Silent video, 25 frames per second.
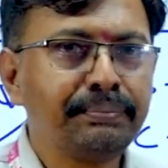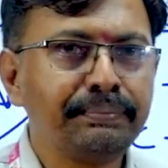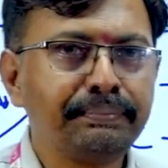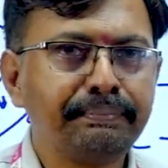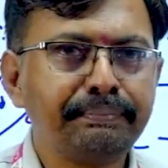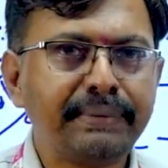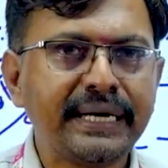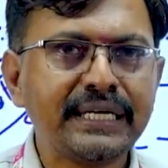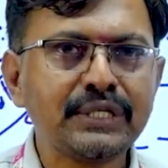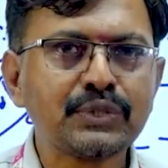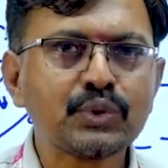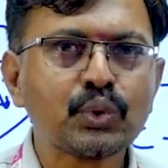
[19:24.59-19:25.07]

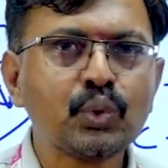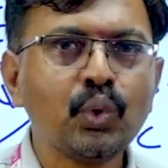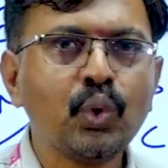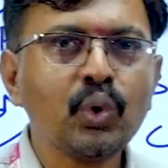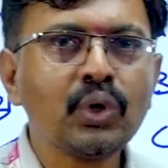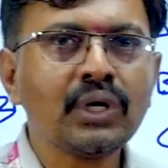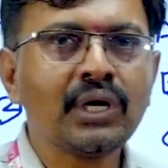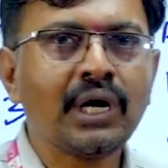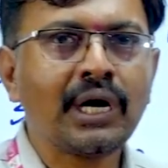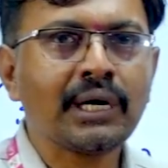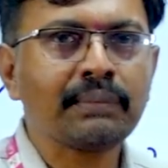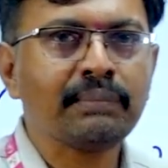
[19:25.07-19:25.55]

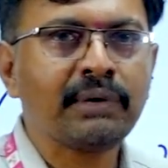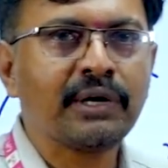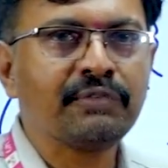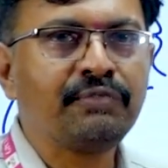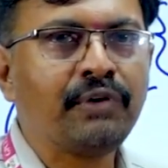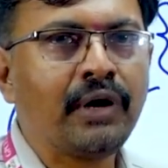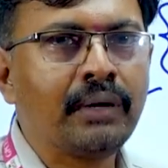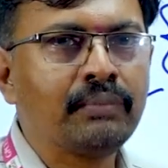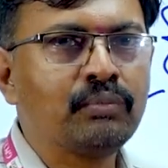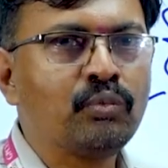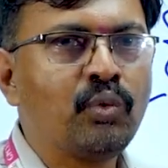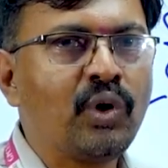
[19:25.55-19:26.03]
Boyce-Codd normal
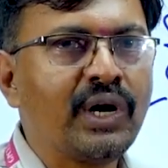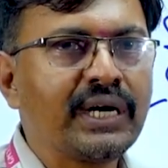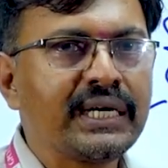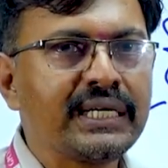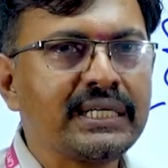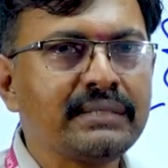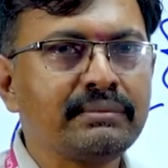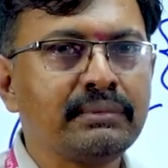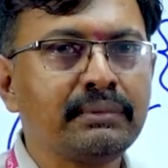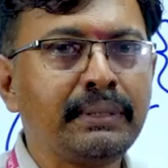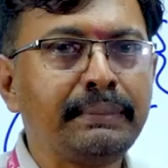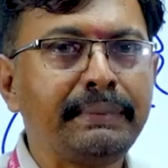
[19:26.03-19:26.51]
form. What
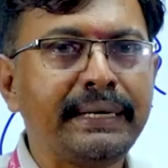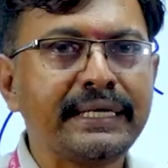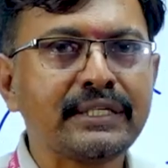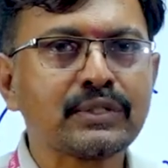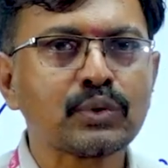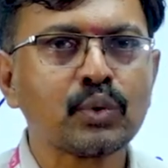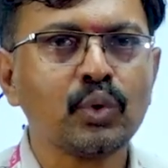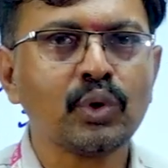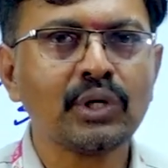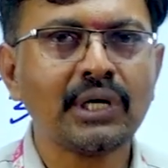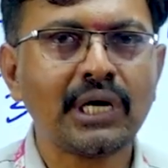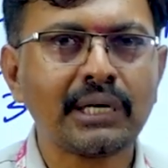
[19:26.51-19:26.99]
is in my
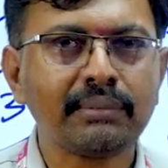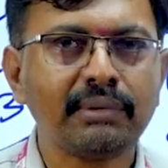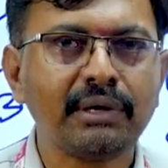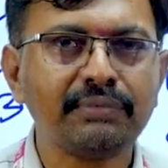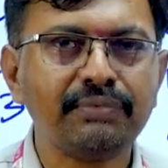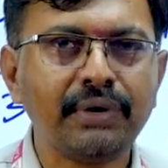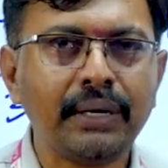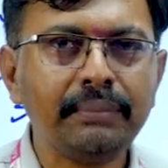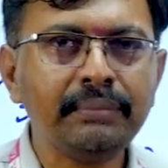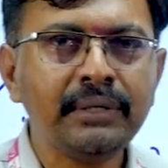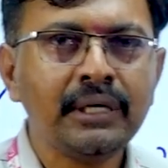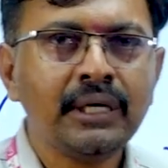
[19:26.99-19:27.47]
Boyce-Codd normal
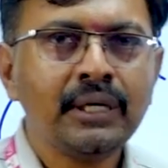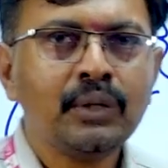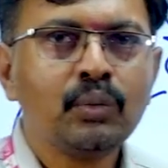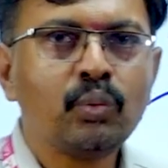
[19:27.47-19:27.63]
form?